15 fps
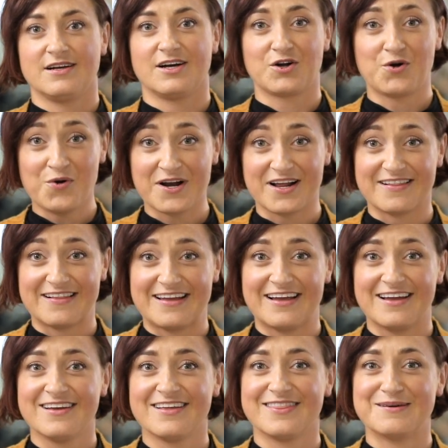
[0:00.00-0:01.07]

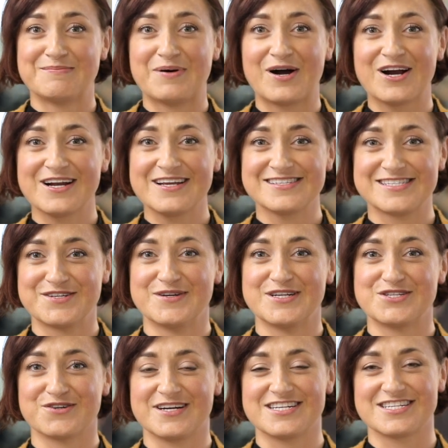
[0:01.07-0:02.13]
Accordingly, the parties to a
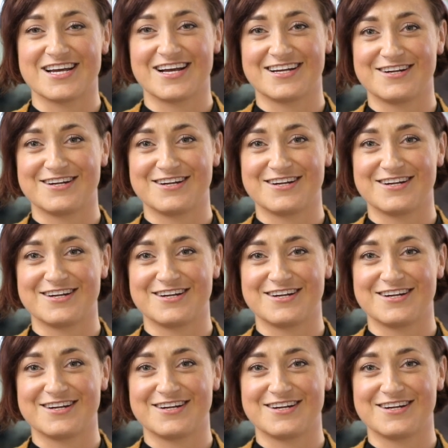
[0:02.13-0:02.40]
joint check